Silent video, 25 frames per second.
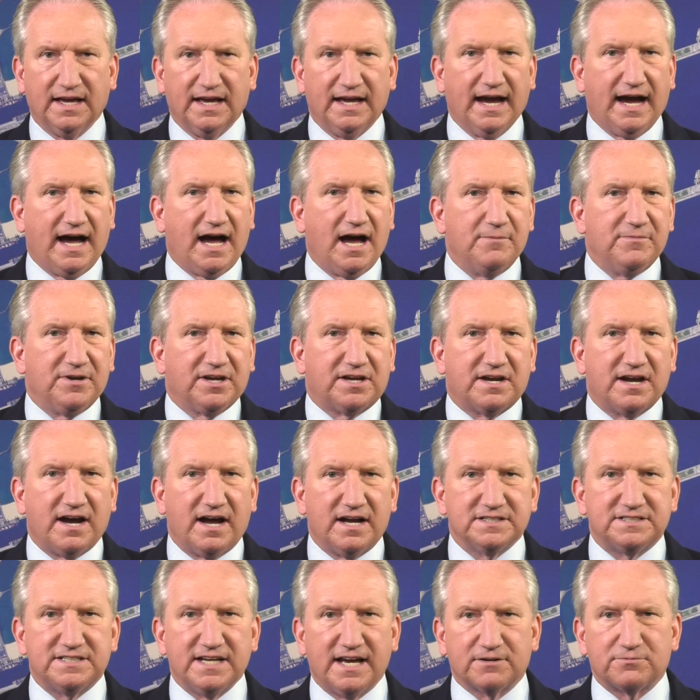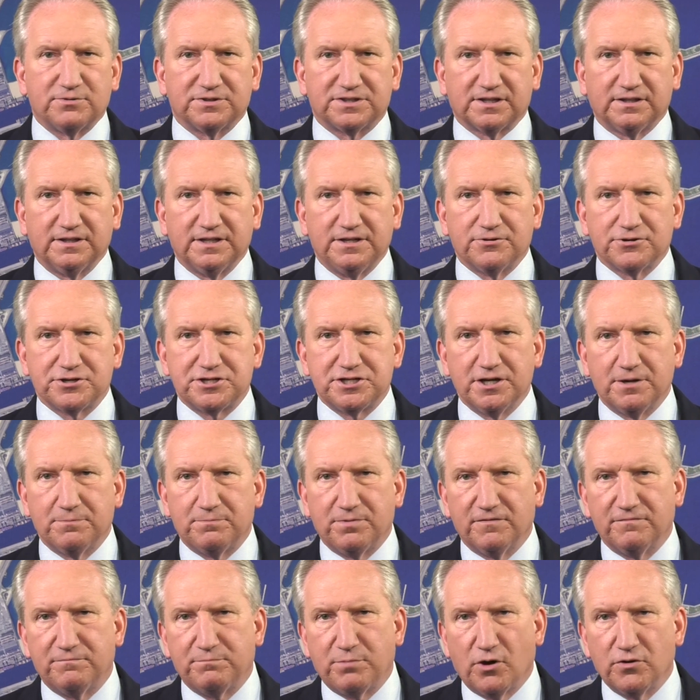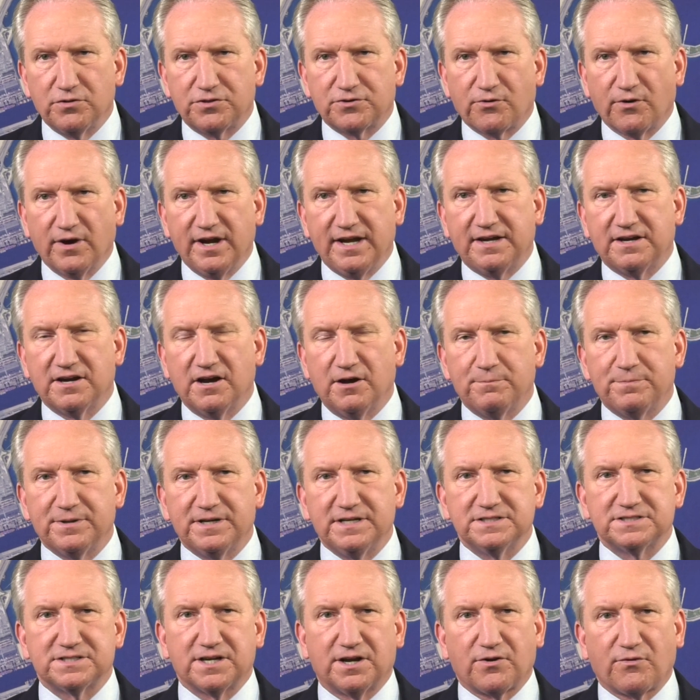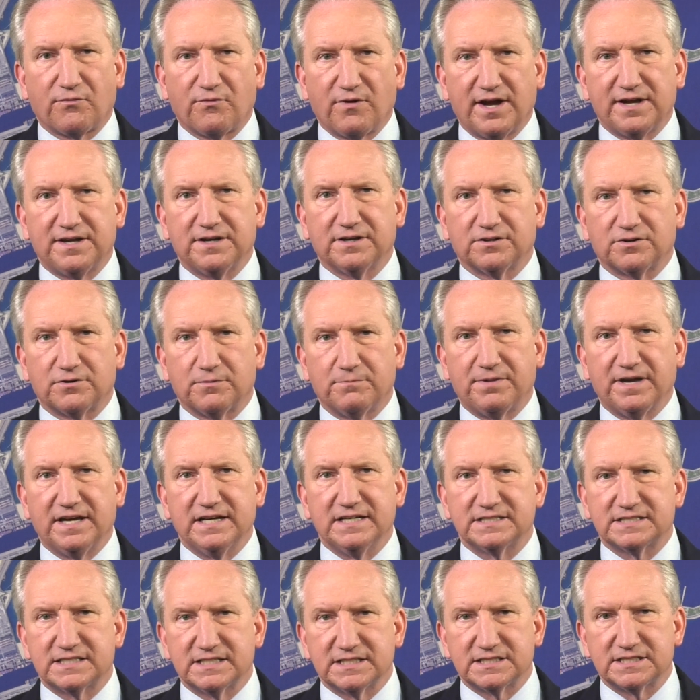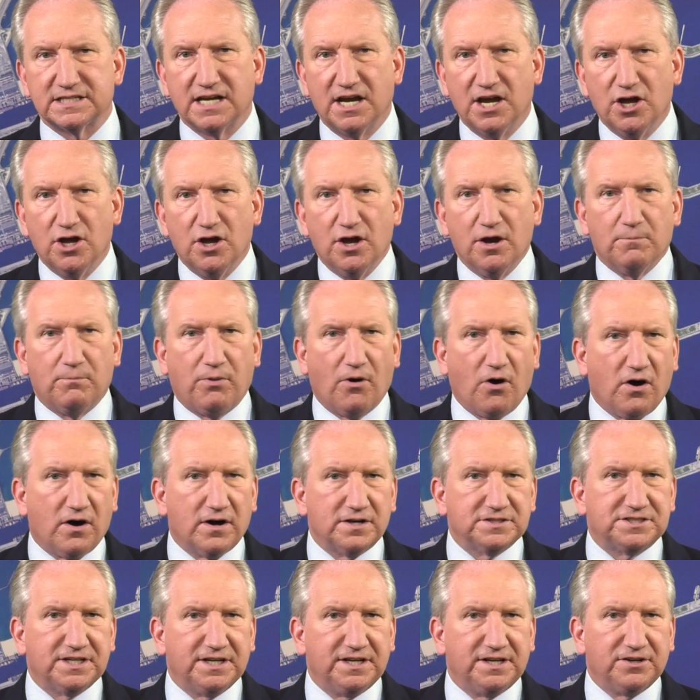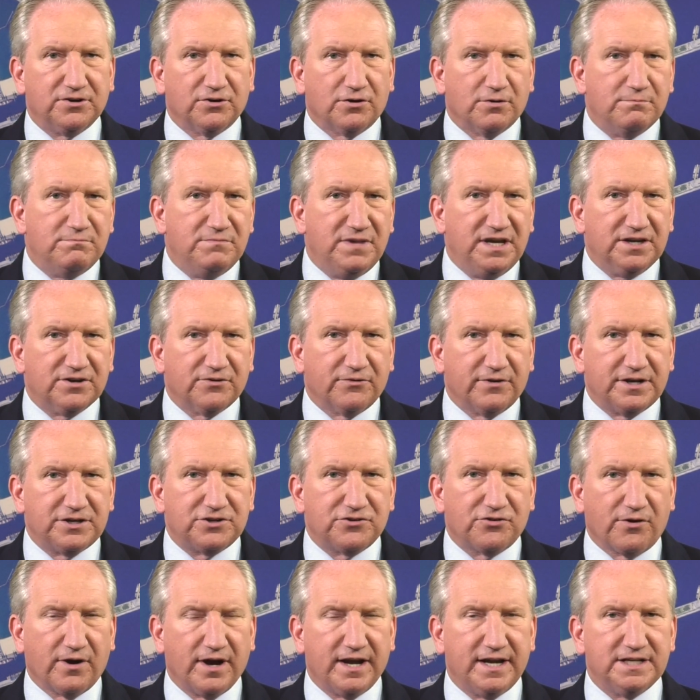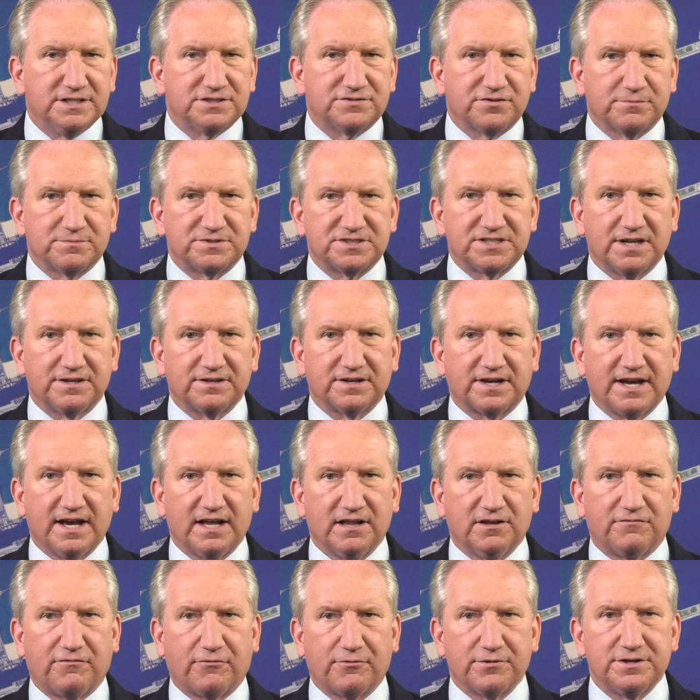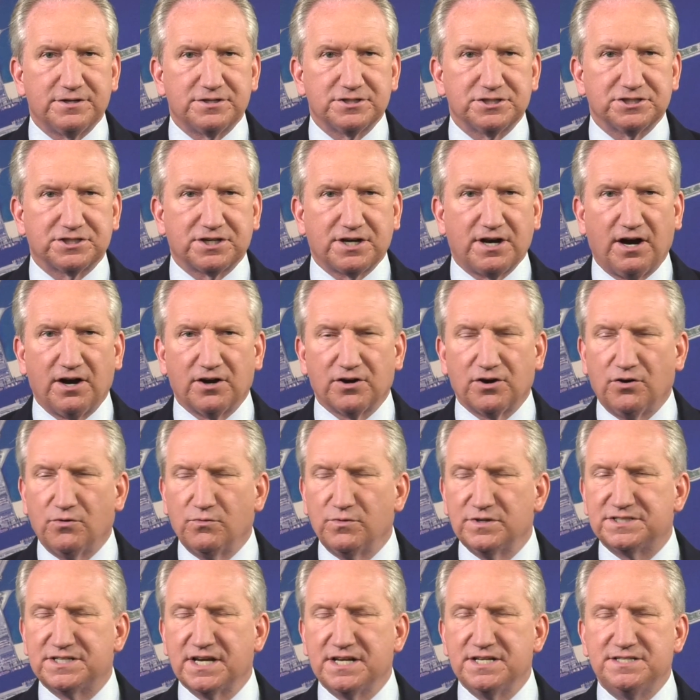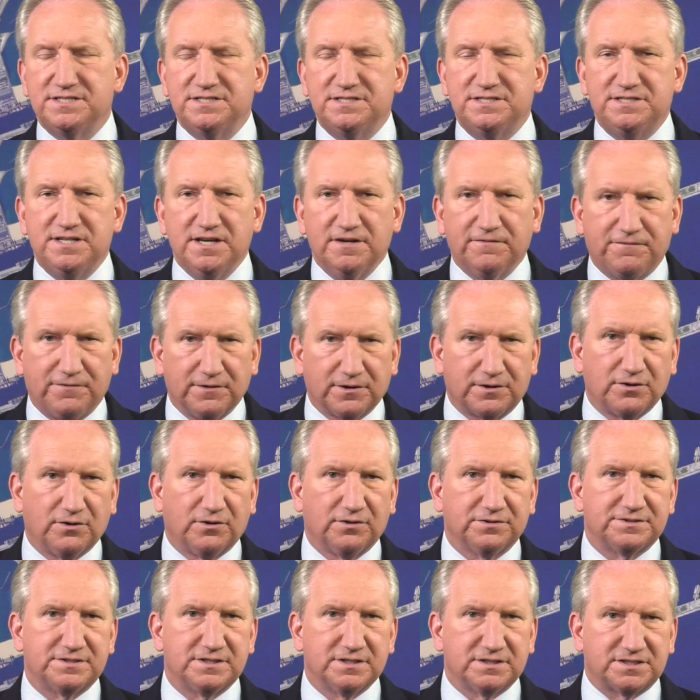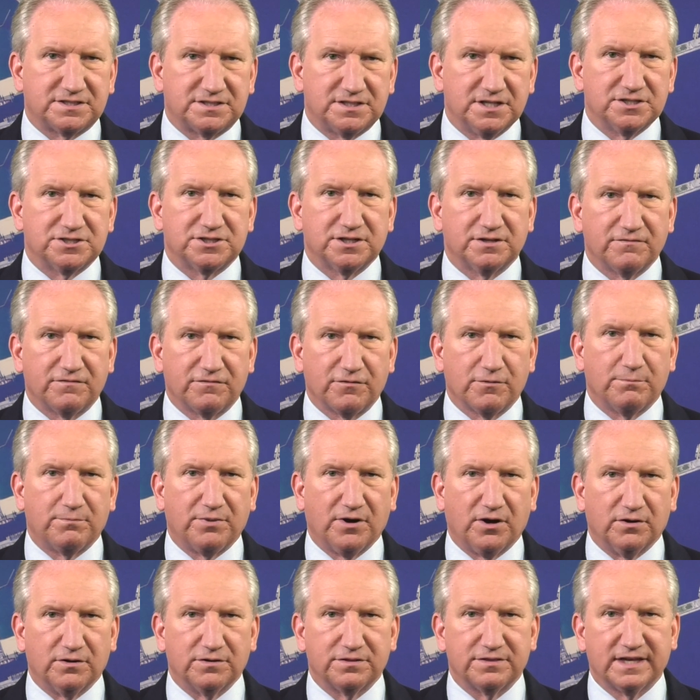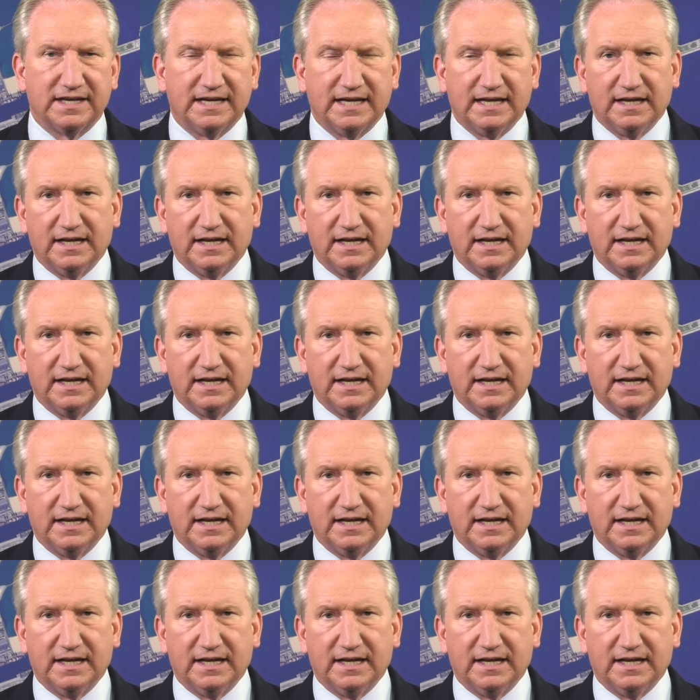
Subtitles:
Now, I'm in contact with the leadership of both great companies on a regular basis. Pausing or metering trains from Southern California to Chicago was a difficult decision for both.